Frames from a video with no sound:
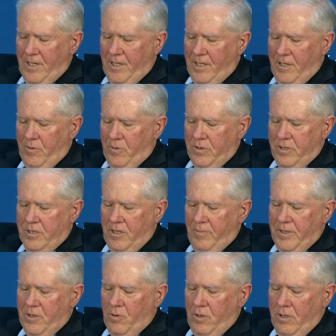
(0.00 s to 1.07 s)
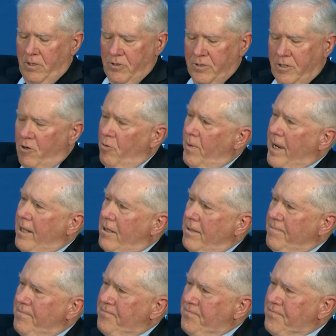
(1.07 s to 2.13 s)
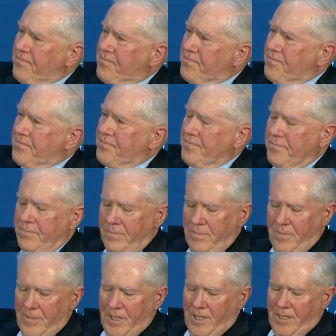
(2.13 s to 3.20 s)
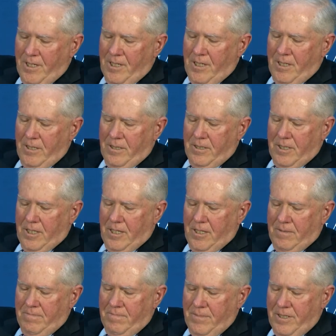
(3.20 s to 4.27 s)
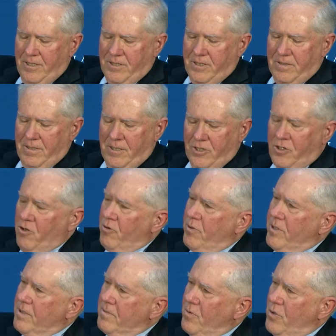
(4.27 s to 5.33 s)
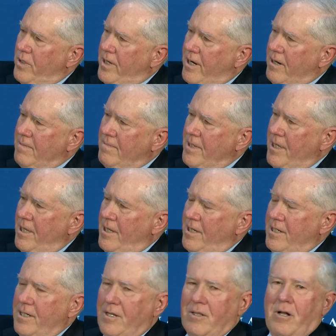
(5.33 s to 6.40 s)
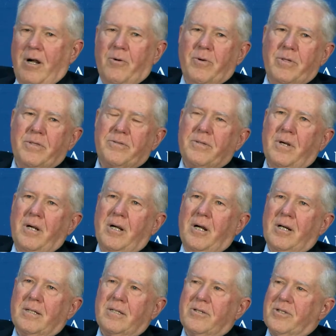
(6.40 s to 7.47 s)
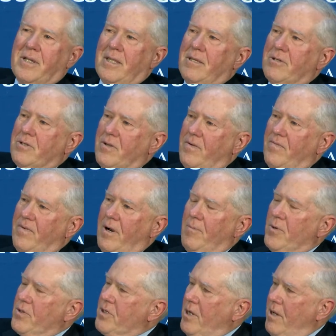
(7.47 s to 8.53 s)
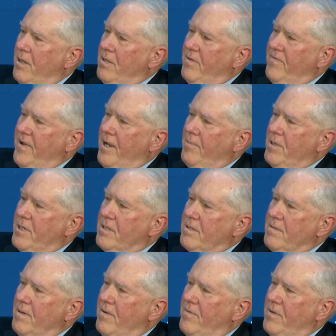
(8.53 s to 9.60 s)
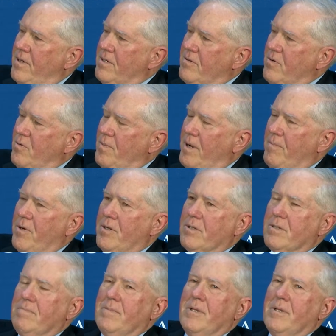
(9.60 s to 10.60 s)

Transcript: He was Jimmy Doolittle's co-pilot. Mm-hmm. And his children were there, along with descendants of almost all the families of the crew members.